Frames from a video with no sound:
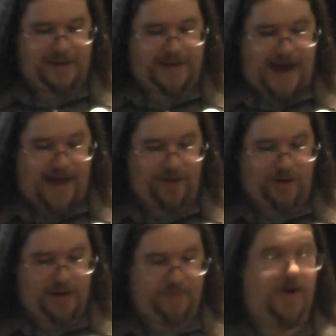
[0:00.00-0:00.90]

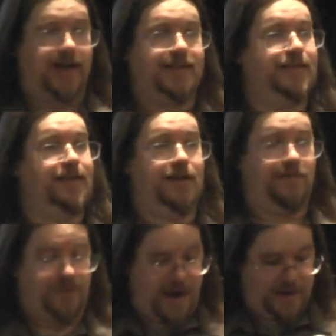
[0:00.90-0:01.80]
gathering and processing
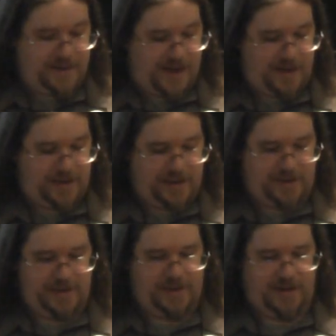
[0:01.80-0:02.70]
of threat
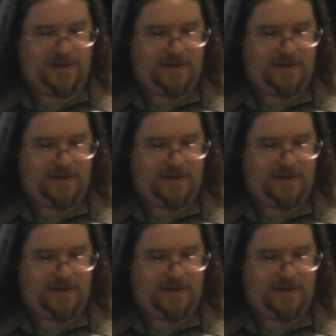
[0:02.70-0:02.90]
intelligence,